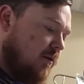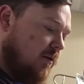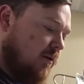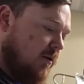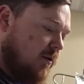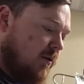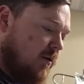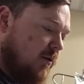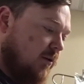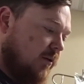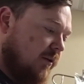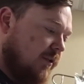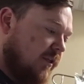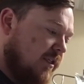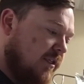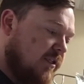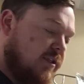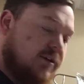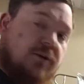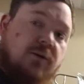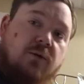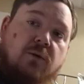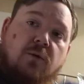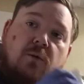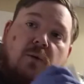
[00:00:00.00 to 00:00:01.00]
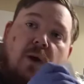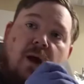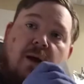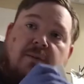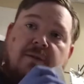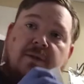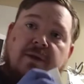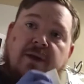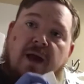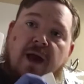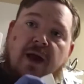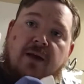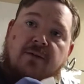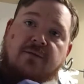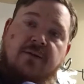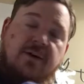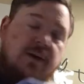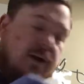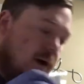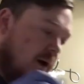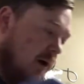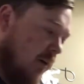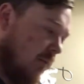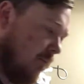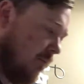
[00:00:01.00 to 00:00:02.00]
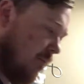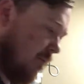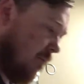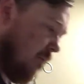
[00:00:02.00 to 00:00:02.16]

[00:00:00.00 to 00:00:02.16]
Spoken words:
you will need to wipe the IV hub